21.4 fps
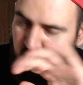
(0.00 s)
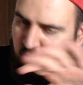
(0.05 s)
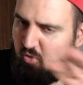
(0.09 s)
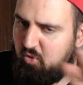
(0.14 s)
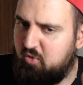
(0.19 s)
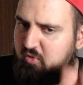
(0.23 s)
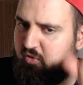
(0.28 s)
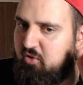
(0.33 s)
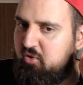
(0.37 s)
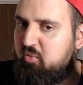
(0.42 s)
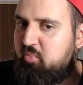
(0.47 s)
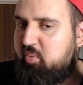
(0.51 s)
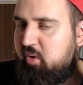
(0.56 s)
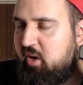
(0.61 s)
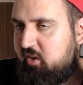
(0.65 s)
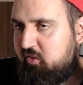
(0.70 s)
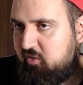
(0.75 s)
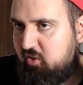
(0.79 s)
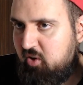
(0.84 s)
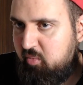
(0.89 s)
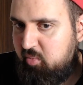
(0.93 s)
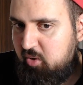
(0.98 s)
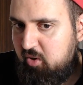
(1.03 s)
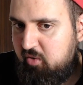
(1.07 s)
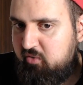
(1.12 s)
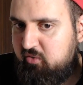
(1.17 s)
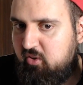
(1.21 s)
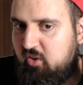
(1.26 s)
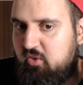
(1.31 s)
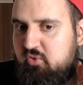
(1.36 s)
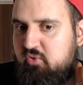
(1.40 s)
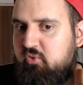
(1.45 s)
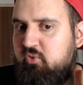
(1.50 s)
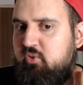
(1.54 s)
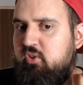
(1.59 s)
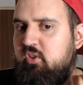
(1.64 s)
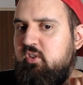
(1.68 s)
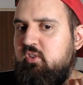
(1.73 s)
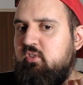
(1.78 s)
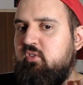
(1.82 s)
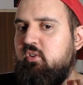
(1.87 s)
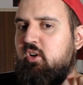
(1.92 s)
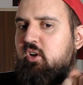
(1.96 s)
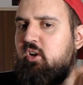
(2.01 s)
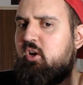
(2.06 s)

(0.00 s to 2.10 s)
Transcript: over the past couple of centuries